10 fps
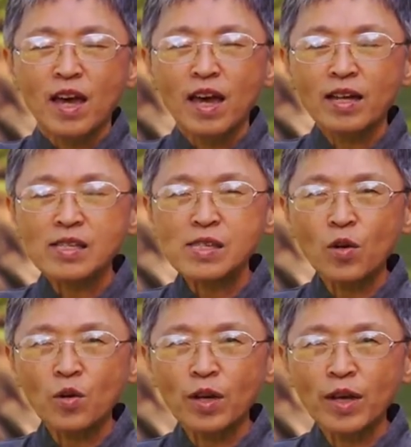And
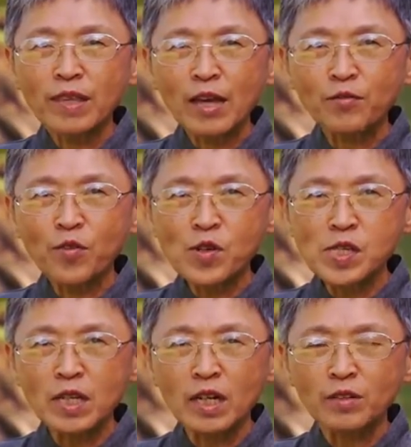so in that
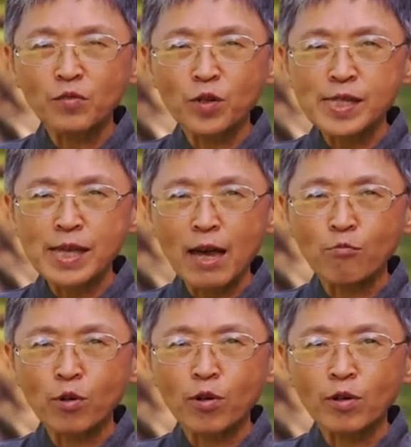first cut, for
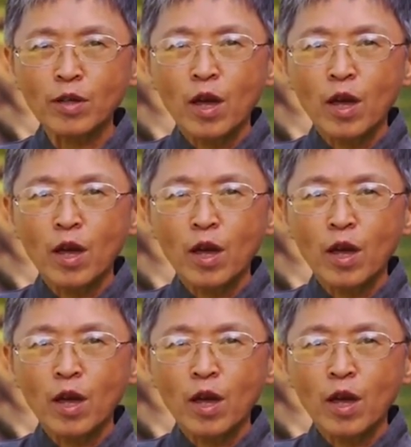example,